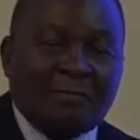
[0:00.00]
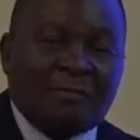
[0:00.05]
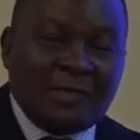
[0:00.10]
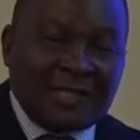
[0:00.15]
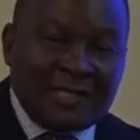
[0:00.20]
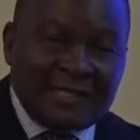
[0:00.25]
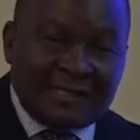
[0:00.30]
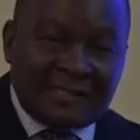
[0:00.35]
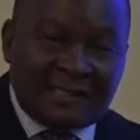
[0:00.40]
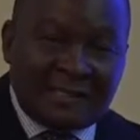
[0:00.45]

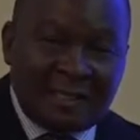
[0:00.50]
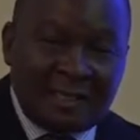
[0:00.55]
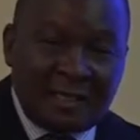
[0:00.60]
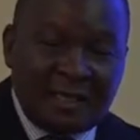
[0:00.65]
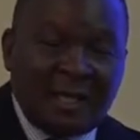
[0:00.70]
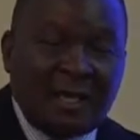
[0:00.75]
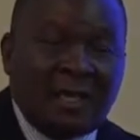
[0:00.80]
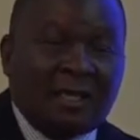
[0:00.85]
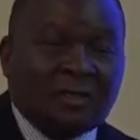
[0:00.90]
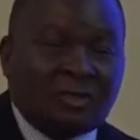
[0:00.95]
please
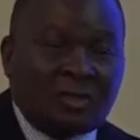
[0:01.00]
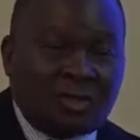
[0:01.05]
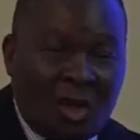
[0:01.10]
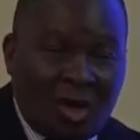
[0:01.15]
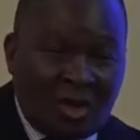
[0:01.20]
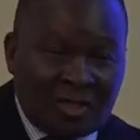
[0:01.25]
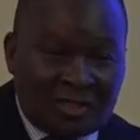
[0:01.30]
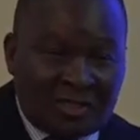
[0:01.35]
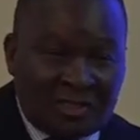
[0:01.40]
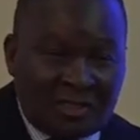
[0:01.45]

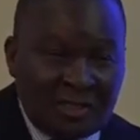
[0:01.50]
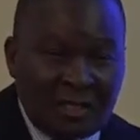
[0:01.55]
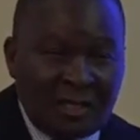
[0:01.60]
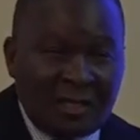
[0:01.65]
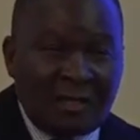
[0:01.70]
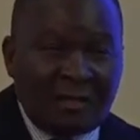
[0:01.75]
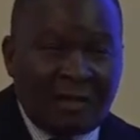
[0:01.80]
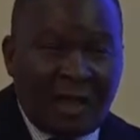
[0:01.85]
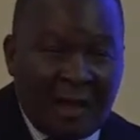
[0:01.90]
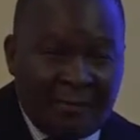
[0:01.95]
don't
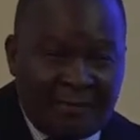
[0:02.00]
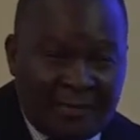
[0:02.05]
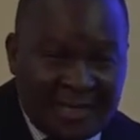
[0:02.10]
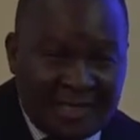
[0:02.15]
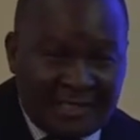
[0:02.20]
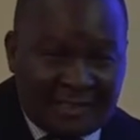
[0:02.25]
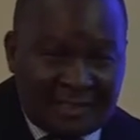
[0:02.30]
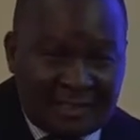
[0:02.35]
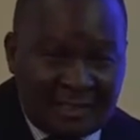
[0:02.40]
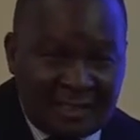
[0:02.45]

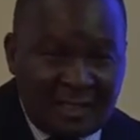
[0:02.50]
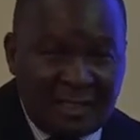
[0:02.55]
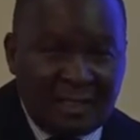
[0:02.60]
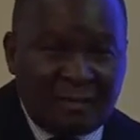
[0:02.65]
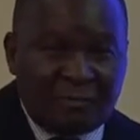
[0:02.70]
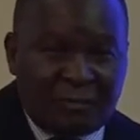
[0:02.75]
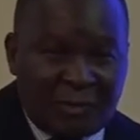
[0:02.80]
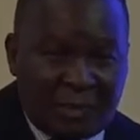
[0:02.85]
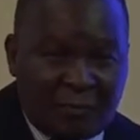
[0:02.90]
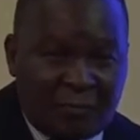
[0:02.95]
abet
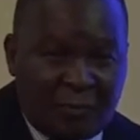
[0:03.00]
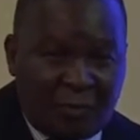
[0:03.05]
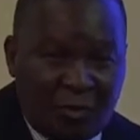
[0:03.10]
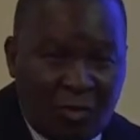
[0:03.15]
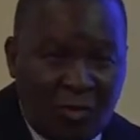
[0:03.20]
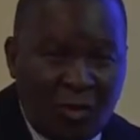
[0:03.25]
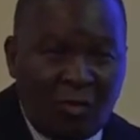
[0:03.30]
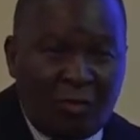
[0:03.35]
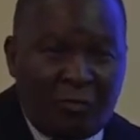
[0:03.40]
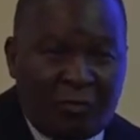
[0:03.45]

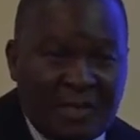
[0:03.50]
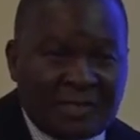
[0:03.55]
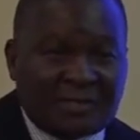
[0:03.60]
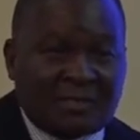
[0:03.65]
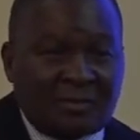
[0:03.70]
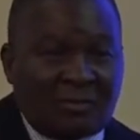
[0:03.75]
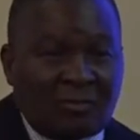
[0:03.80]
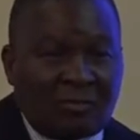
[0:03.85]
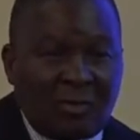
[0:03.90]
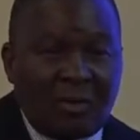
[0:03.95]
people who
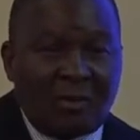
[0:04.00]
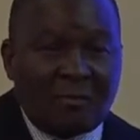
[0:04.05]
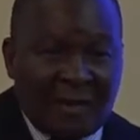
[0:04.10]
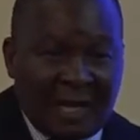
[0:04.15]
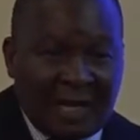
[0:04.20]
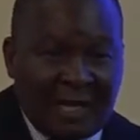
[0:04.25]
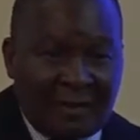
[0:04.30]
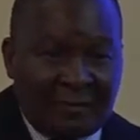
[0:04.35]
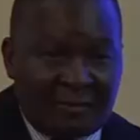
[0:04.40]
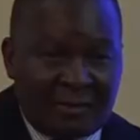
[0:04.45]
pass through
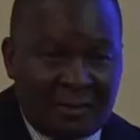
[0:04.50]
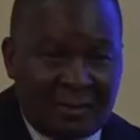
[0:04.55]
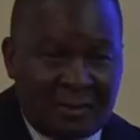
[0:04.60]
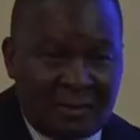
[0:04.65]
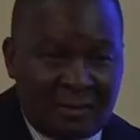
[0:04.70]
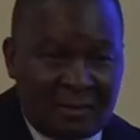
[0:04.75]
Malawi.